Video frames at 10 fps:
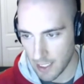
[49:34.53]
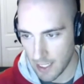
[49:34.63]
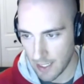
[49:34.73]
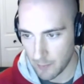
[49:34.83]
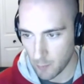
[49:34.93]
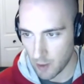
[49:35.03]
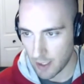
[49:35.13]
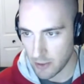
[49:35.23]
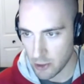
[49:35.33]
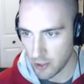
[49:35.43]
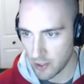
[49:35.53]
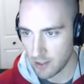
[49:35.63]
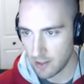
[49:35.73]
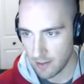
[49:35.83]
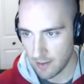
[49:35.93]
iMwatch
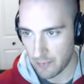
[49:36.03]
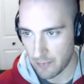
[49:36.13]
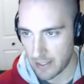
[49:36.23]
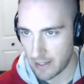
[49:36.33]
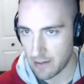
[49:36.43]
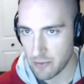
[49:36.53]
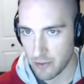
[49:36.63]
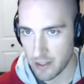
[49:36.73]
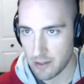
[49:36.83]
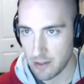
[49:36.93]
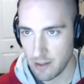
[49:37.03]
that ran Android,